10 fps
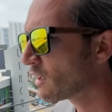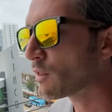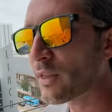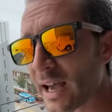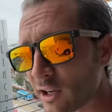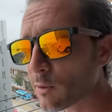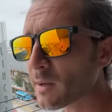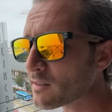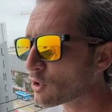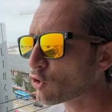that could
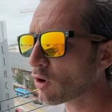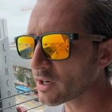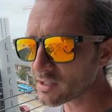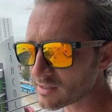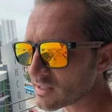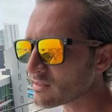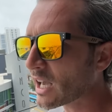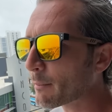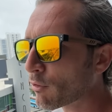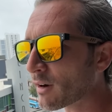be the crux this
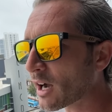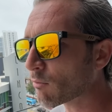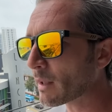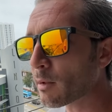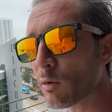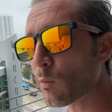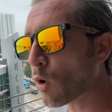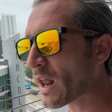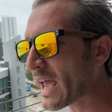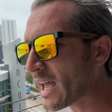time around. Maybe we
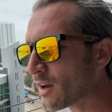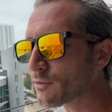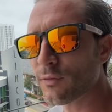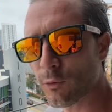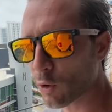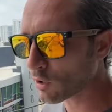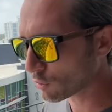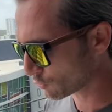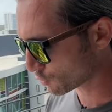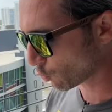won't have the
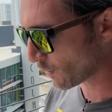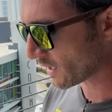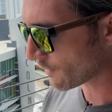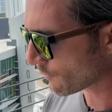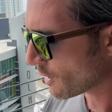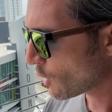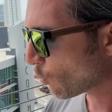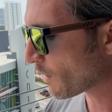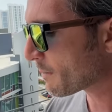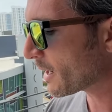foreclosure wave.
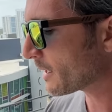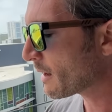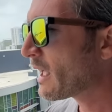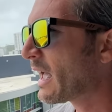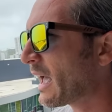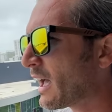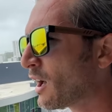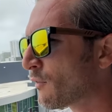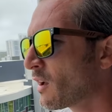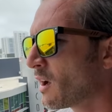We might
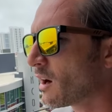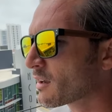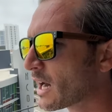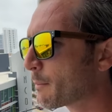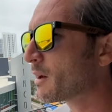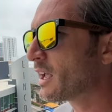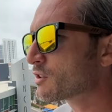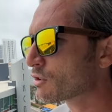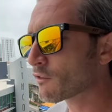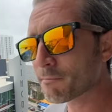have a
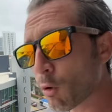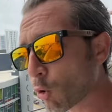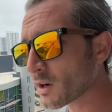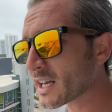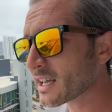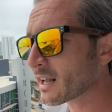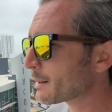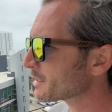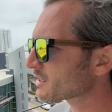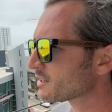combination of poor
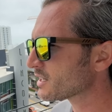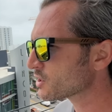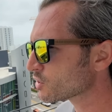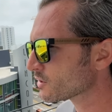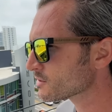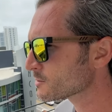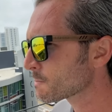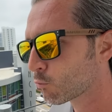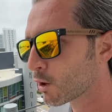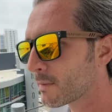economic conditions
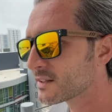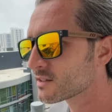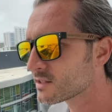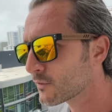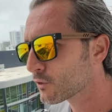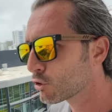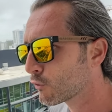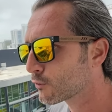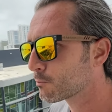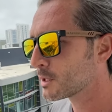where it makes it difficult
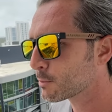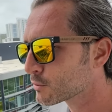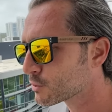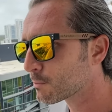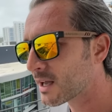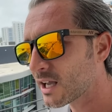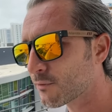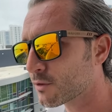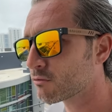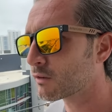for people to pay
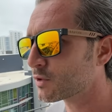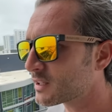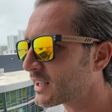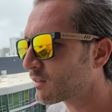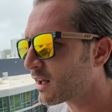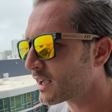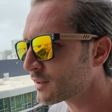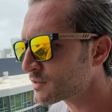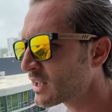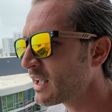for their everyday
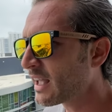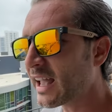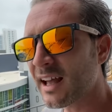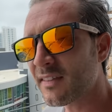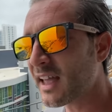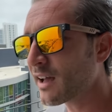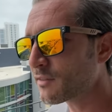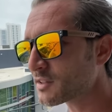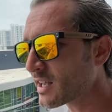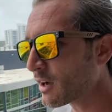lives, and they have
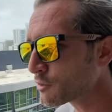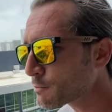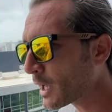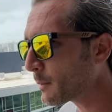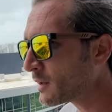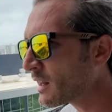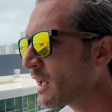this house payment